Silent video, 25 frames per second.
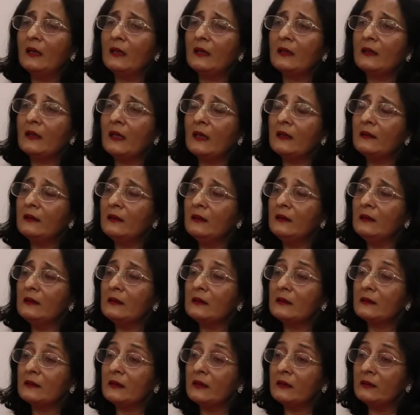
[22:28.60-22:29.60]
And I
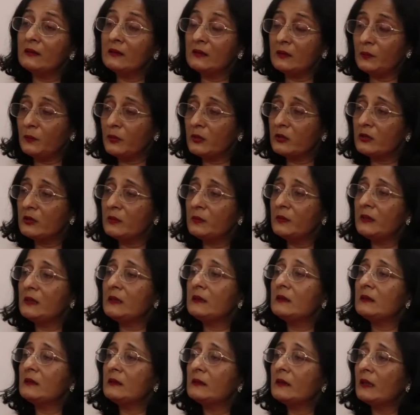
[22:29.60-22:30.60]
think there is a
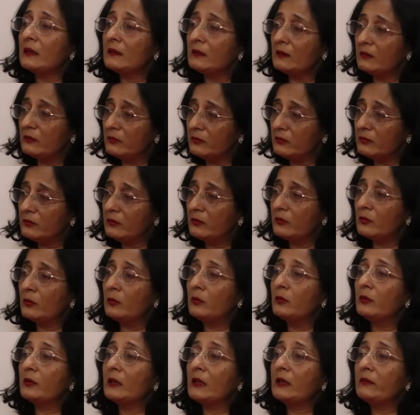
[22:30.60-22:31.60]
possibility that it could
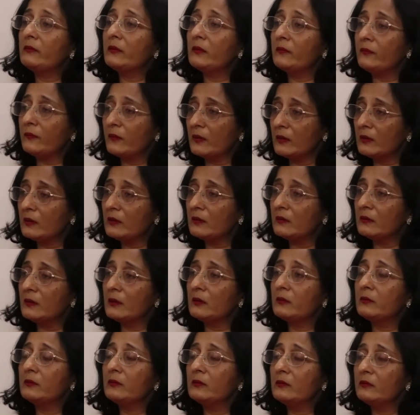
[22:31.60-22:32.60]
grow even further.
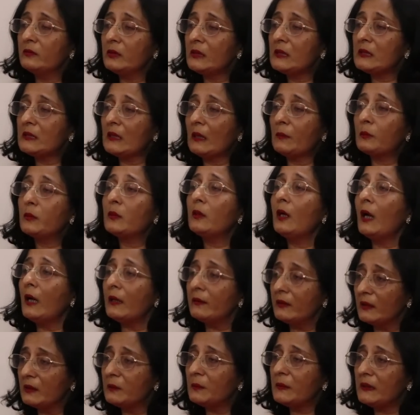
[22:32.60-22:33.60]
It could reach up to
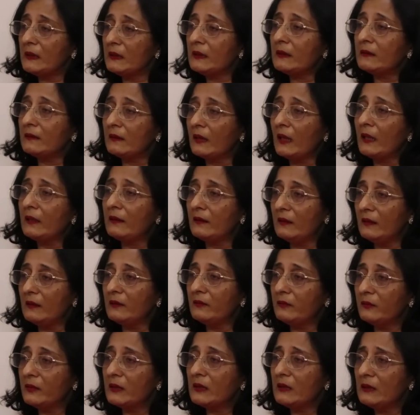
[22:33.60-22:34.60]
100 million, I
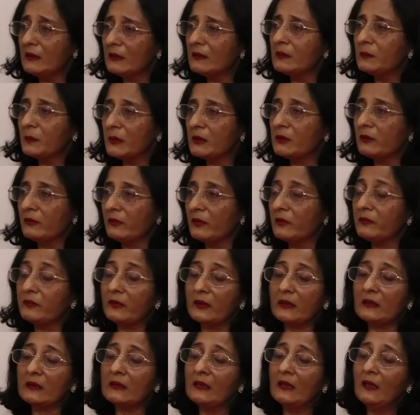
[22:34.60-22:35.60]
think, with a little bit of
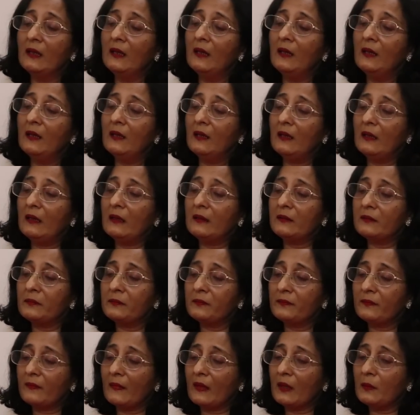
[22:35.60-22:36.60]
effort.
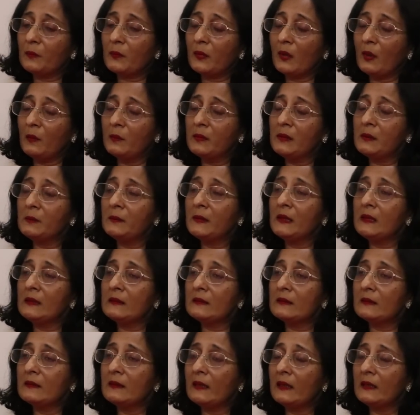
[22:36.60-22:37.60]
The problem
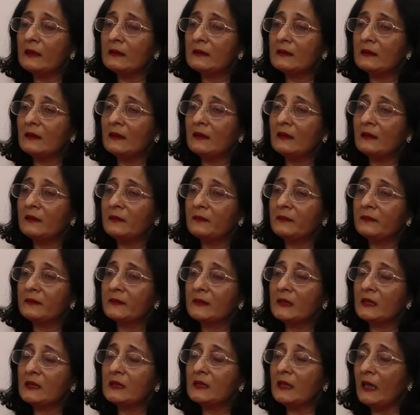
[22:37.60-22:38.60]
is that
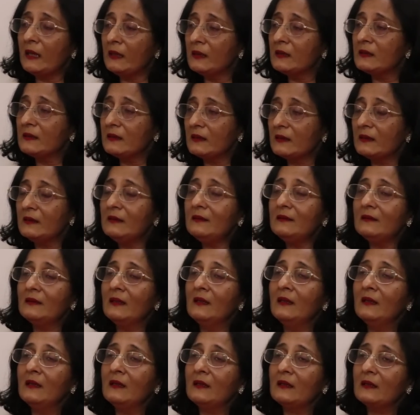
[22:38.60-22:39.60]
the challenges
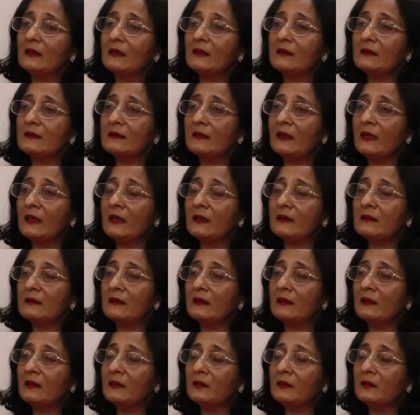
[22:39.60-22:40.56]
is that,